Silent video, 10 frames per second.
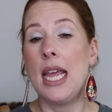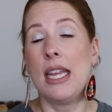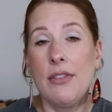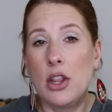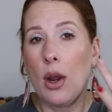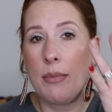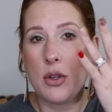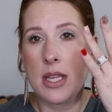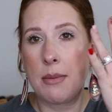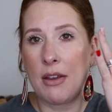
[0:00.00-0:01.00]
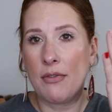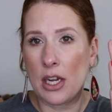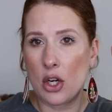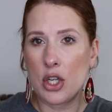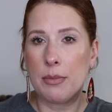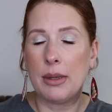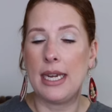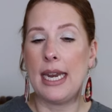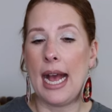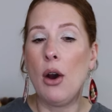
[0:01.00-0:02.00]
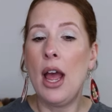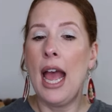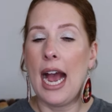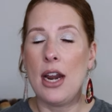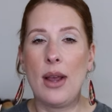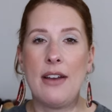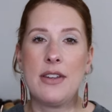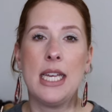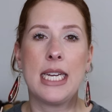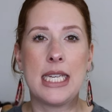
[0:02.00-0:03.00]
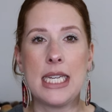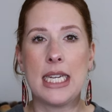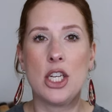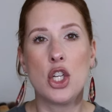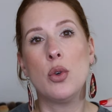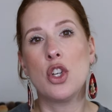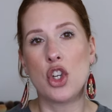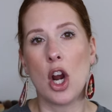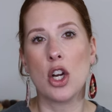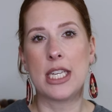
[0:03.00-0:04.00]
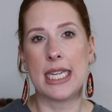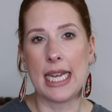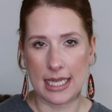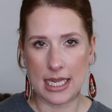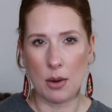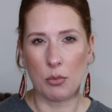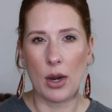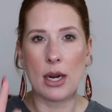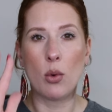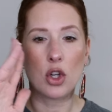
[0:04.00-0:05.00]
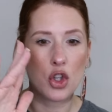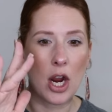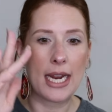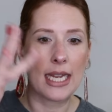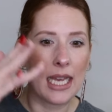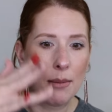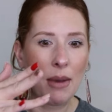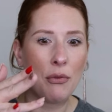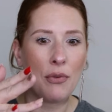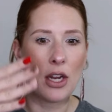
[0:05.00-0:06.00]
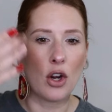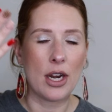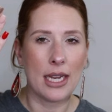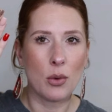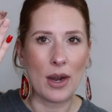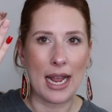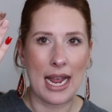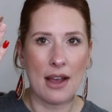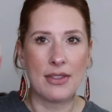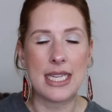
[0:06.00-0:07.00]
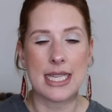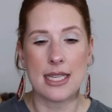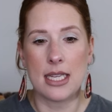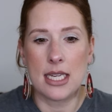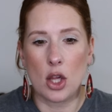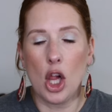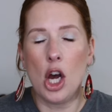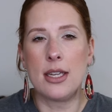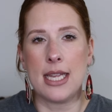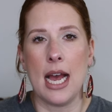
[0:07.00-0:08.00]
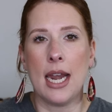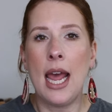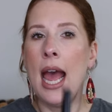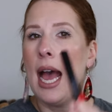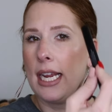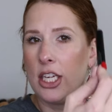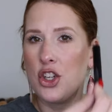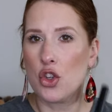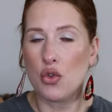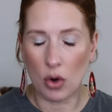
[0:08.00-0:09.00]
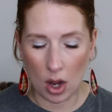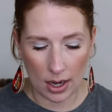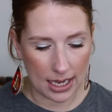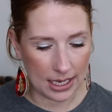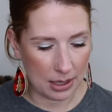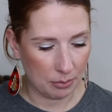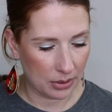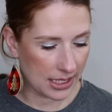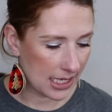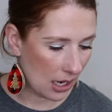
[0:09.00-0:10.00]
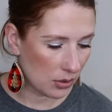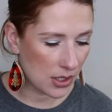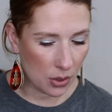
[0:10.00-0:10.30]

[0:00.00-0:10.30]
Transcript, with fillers: Even though I'm using my finger to blend it out, I don't have to like dig into a jar to get some, right? Or try and get my finger in when I have these, these claws on. I can just draw it on and blend it out.